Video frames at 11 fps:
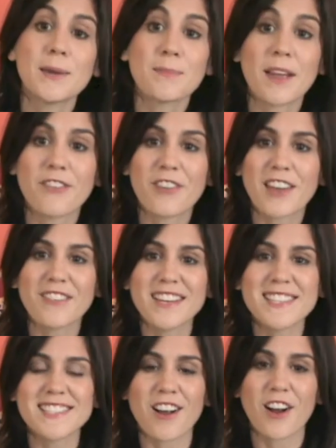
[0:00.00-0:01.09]
My
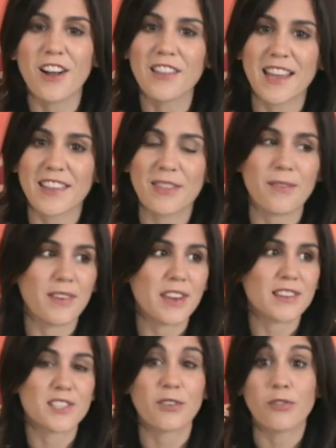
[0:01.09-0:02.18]
favorites are like
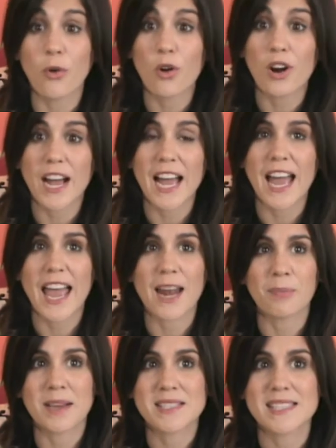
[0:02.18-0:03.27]
the Sephora
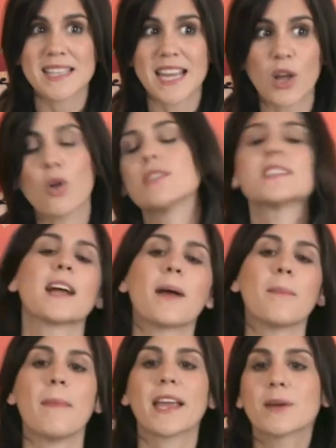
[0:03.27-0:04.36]
and places like
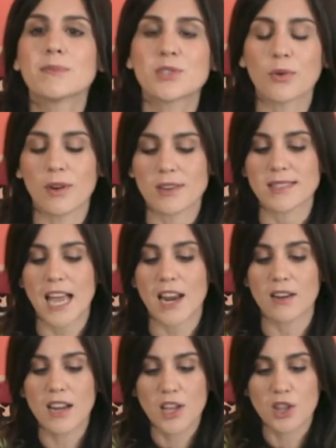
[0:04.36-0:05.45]
Ulta, makeup stores,
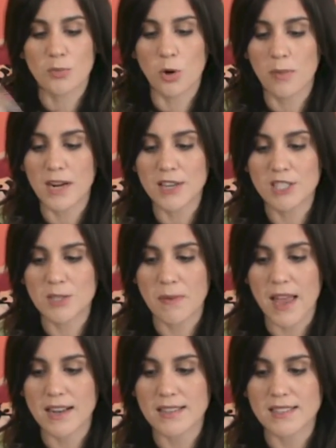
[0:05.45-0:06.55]
that the more money you
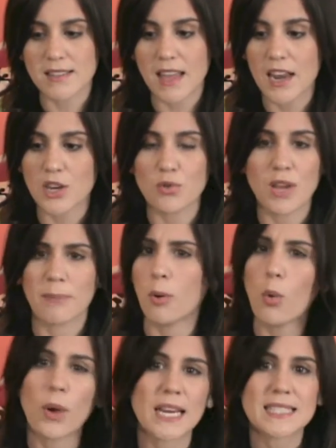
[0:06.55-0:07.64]
spend, then you get
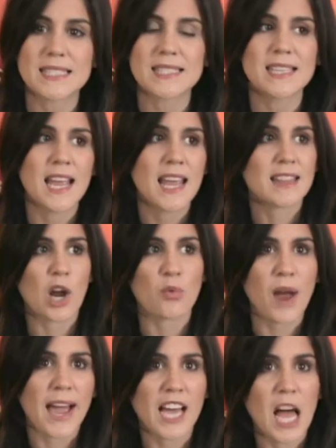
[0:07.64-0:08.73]
points that
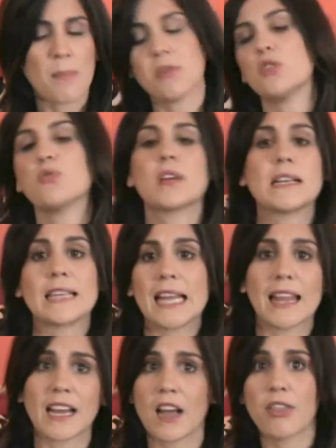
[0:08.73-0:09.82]
rack up, and then you can get
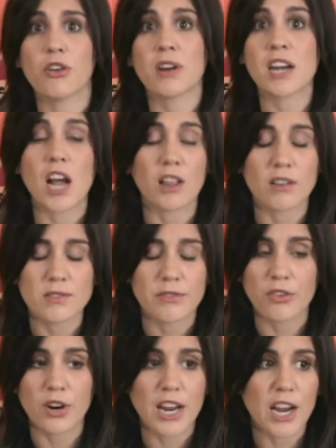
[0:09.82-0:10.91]
like $30
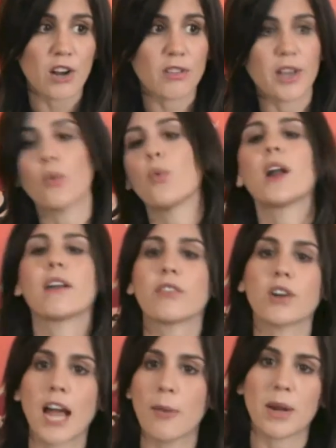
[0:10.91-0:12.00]
free, or like
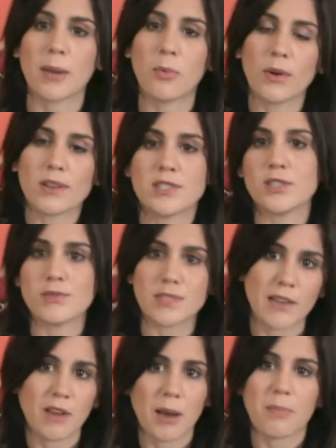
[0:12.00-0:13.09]
whatever, how many points you
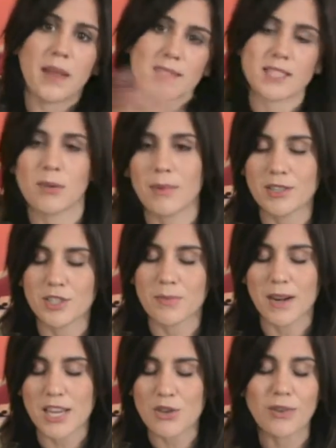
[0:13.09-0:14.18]
save up, that's how much
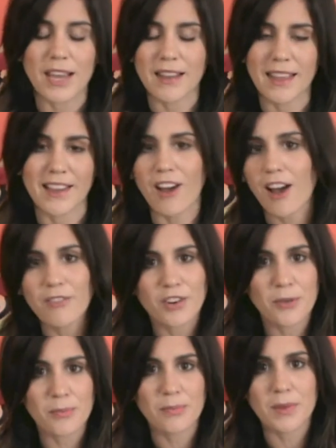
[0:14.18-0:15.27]
money you get like off
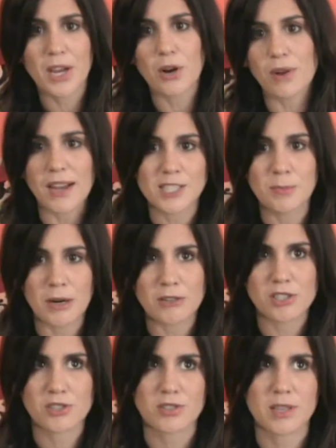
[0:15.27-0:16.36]
your, you know, next
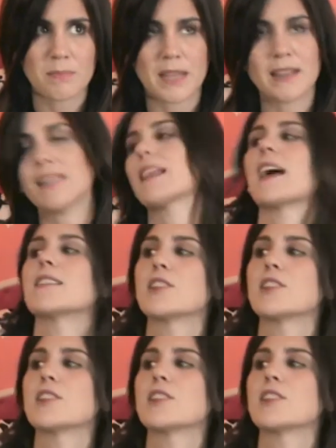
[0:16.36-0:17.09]
purchase or something like that.